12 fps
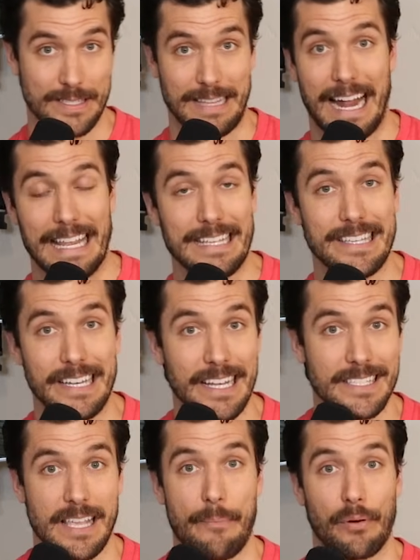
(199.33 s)
It's not easy to
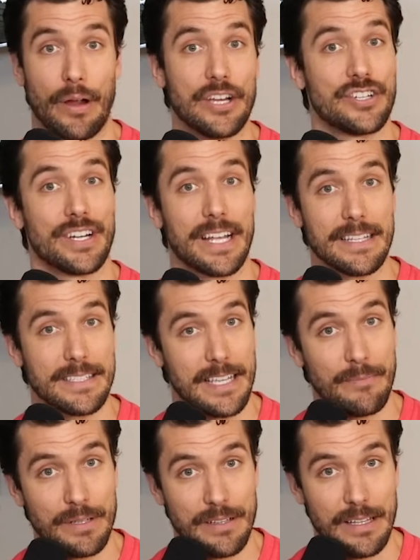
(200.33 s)
get separation against
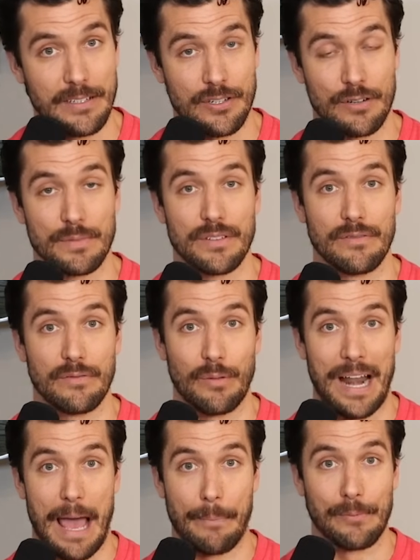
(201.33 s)
him in terms of
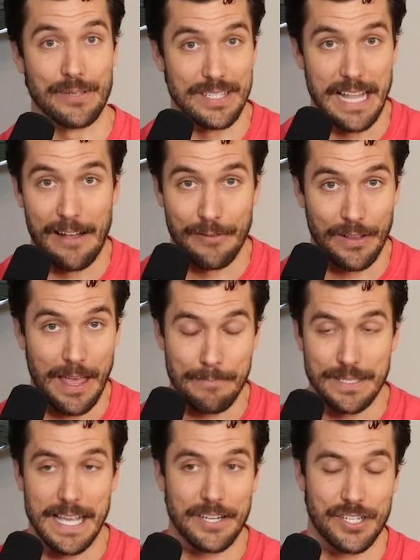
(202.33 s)
what happened with Steph on
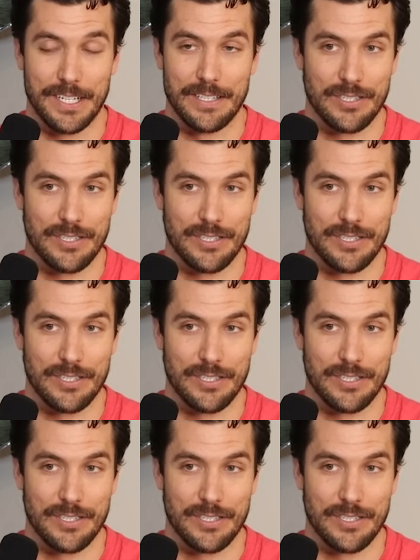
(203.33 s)
that possession.